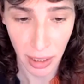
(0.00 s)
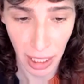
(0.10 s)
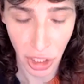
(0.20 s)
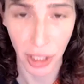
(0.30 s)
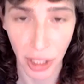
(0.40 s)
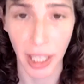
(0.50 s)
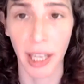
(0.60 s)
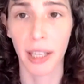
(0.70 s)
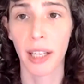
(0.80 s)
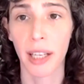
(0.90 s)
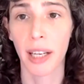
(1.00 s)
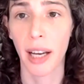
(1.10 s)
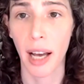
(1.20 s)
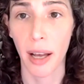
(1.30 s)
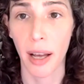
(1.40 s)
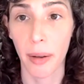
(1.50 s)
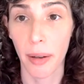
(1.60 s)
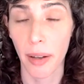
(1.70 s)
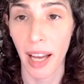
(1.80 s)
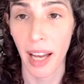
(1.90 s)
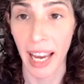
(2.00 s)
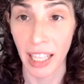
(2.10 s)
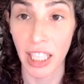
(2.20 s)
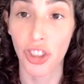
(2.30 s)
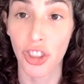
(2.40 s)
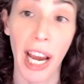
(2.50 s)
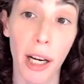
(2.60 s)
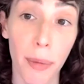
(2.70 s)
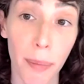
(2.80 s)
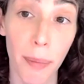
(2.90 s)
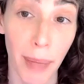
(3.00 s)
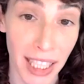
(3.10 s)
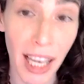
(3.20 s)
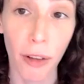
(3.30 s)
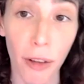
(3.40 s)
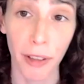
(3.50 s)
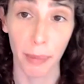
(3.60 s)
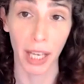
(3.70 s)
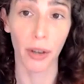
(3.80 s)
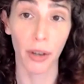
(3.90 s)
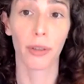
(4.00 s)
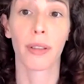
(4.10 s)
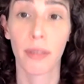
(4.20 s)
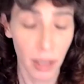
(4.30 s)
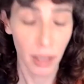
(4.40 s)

Nigeria, I had to check myself and my own